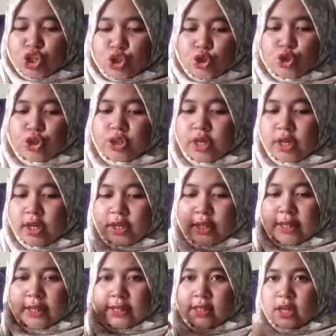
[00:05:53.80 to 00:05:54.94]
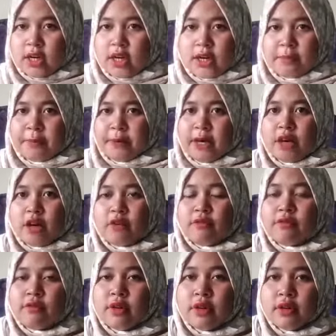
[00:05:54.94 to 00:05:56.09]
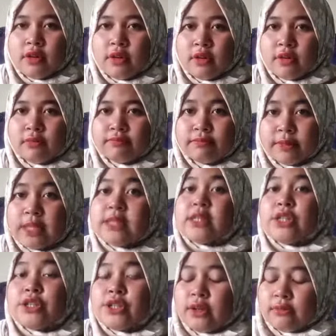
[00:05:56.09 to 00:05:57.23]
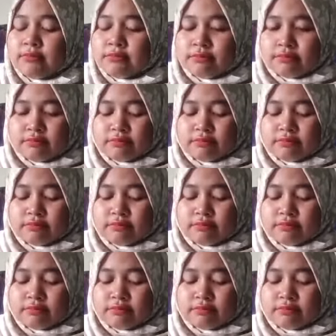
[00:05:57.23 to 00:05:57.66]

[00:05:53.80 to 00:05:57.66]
So that's our part of translation.